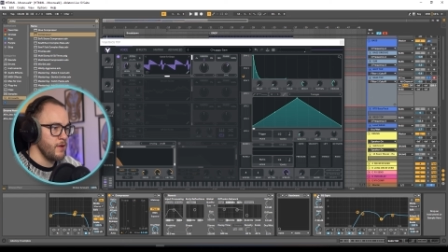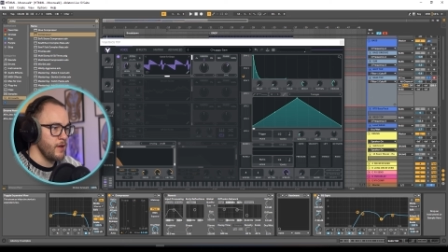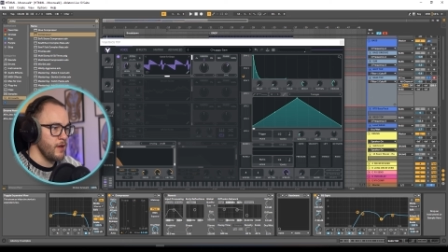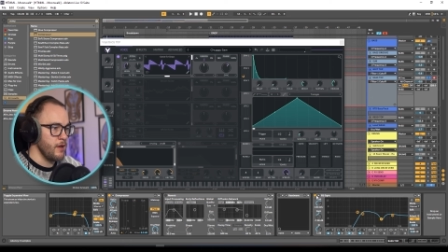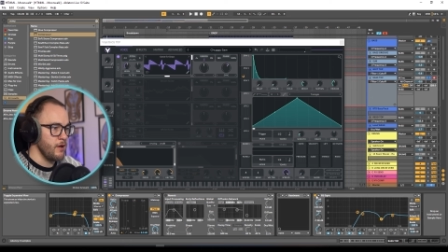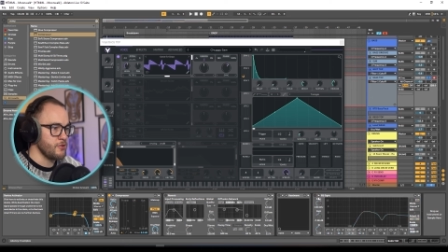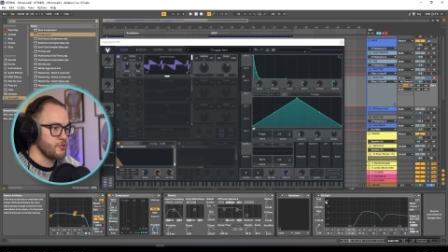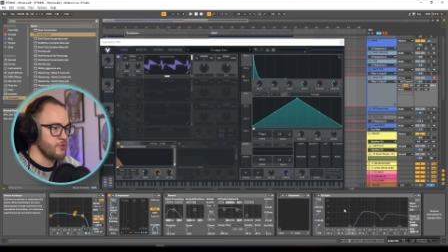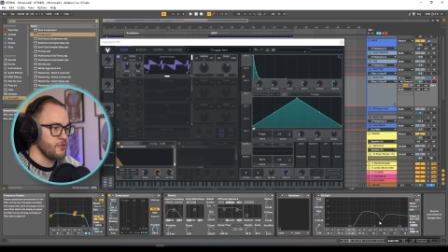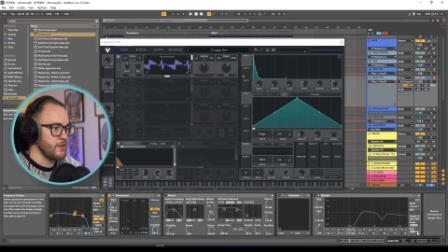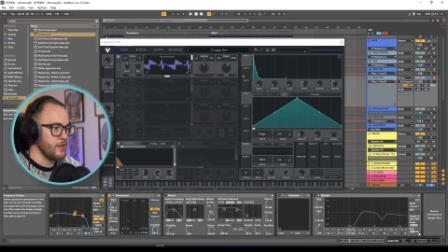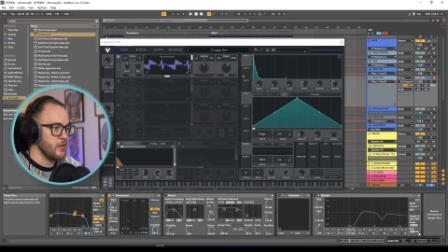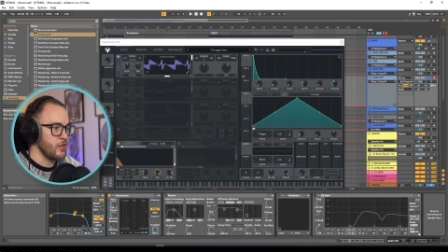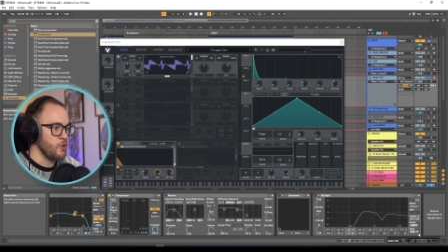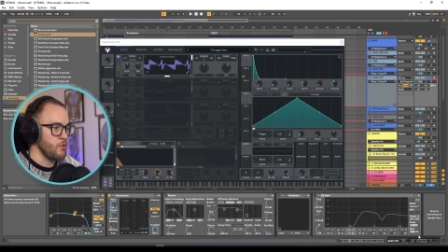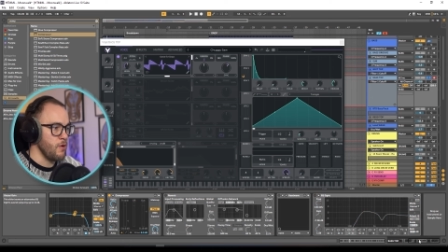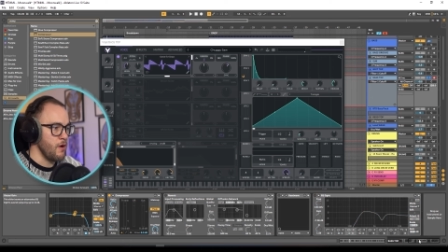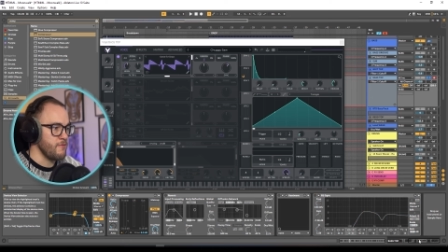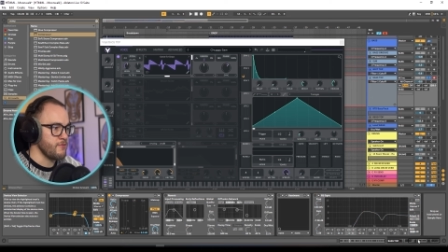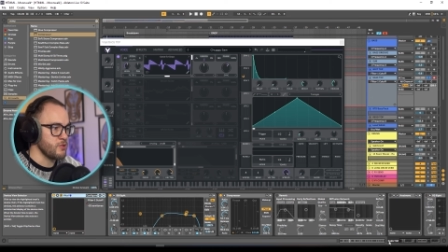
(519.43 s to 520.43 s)
and I'll turn the
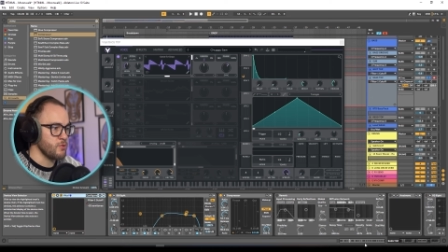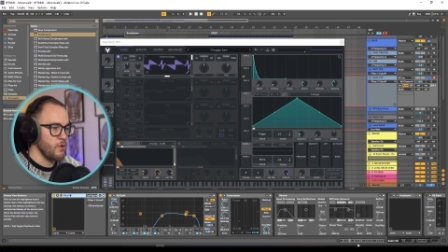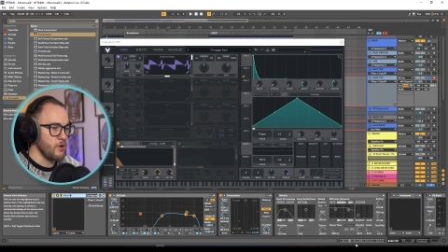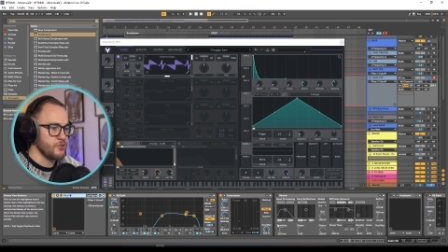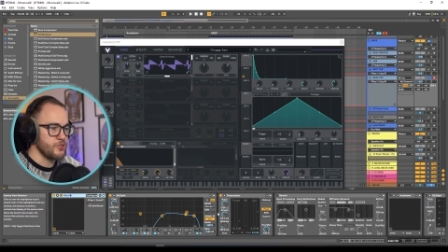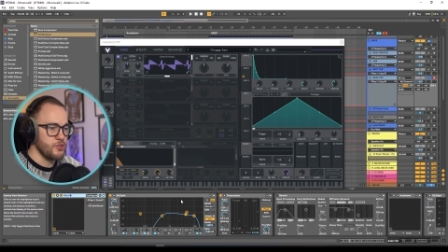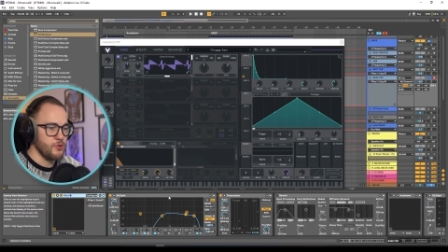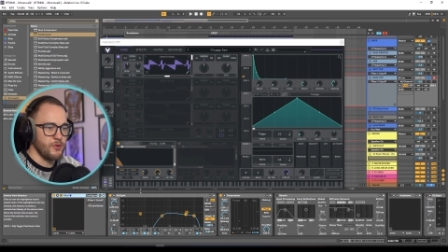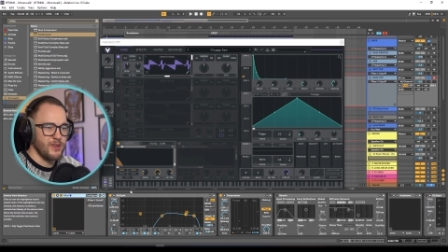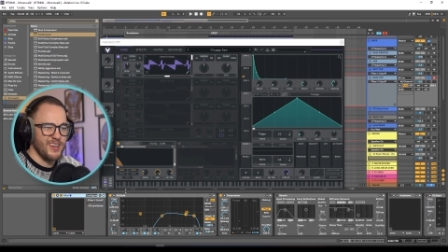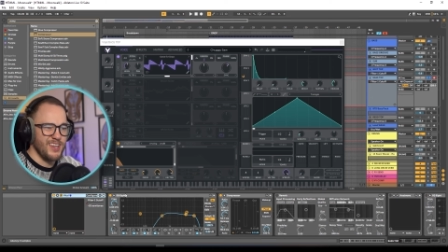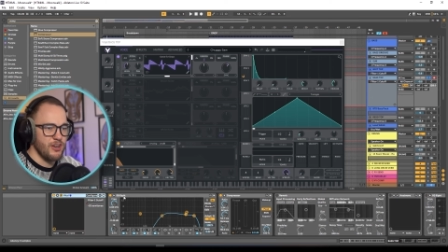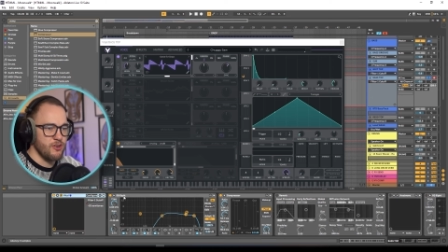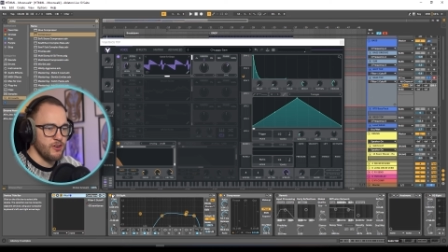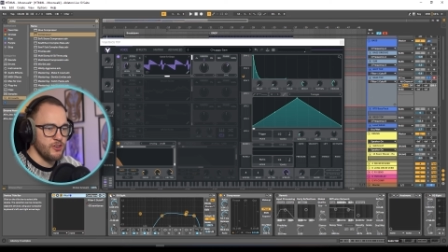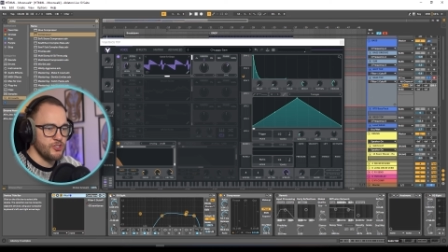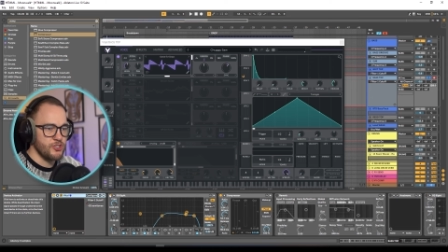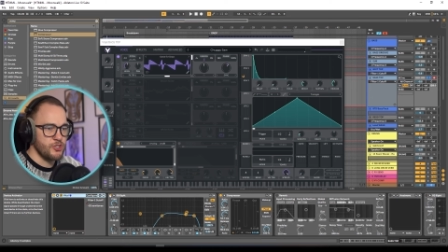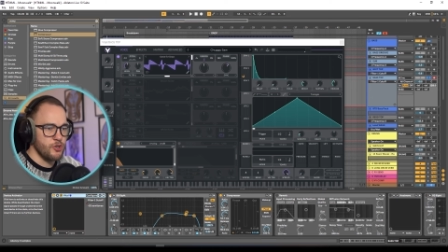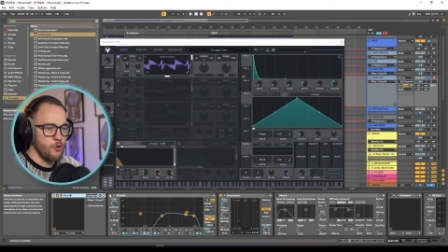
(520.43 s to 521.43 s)
EQ off as well, so you can hear it
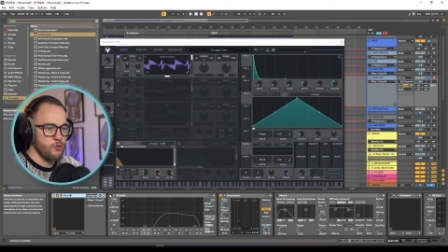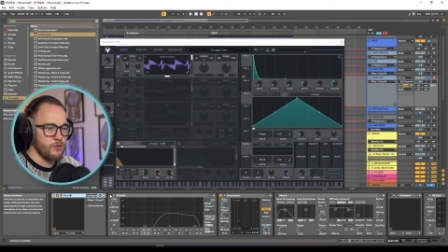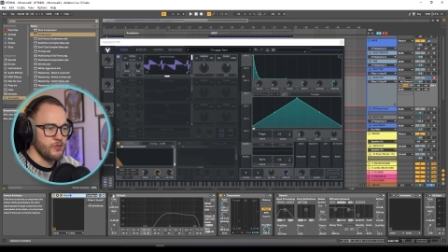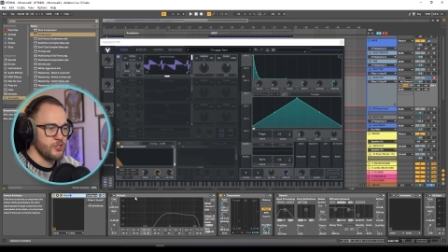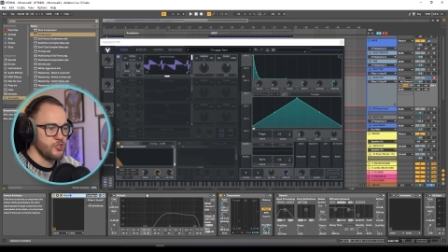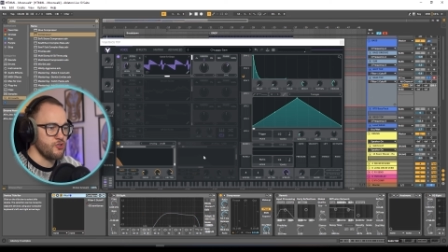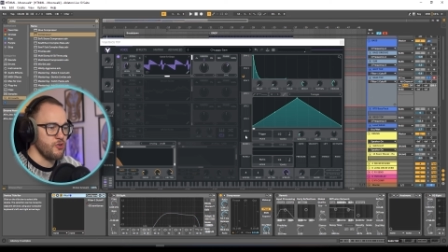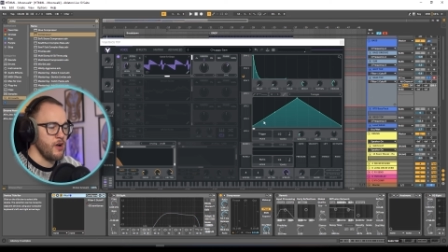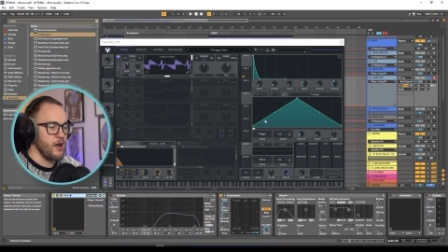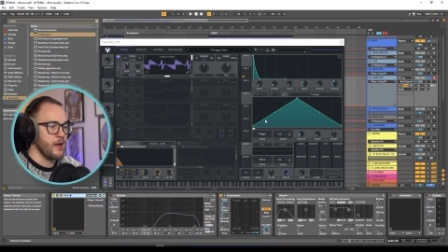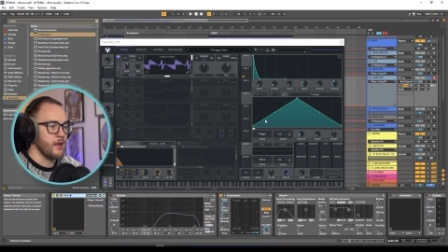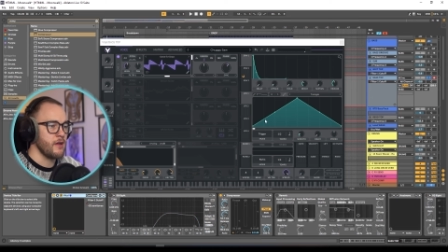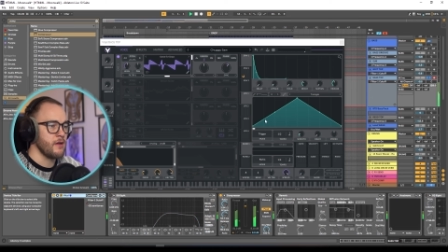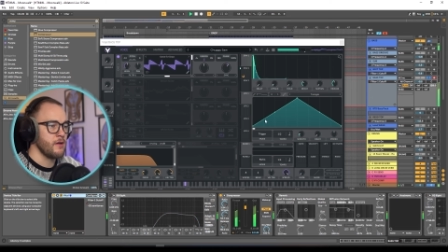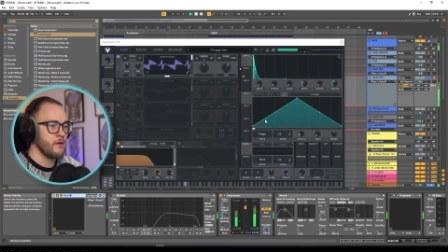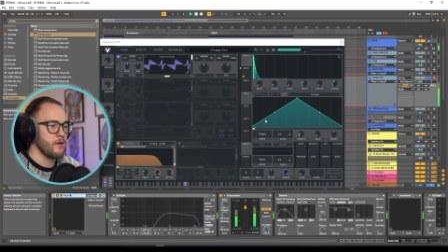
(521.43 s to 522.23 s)
just totally dry.